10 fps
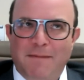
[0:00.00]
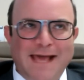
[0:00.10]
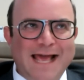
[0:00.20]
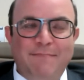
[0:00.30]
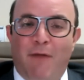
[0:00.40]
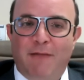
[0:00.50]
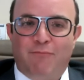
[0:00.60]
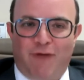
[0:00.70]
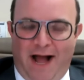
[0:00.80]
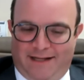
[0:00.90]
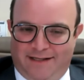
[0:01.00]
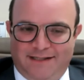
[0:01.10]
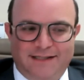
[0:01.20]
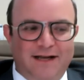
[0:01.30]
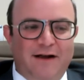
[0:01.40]
in my
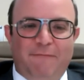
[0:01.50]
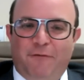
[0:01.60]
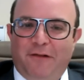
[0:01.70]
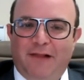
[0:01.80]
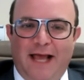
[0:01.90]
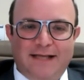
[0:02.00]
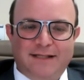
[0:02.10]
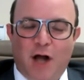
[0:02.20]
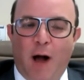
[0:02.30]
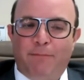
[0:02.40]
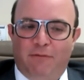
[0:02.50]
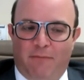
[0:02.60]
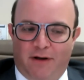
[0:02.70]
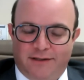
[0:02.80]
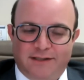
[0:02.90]
practice for the last couple
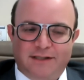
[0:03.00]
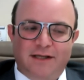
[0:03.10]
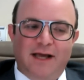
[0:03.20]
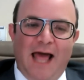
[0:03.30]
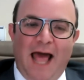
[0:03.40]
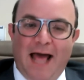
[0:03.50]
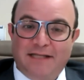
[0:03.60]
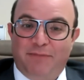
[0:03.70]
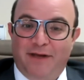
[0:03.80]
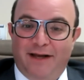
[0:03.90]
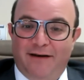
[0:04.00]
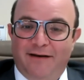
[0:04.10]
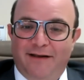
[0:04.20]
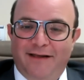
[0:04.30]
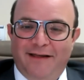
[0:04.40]
months has been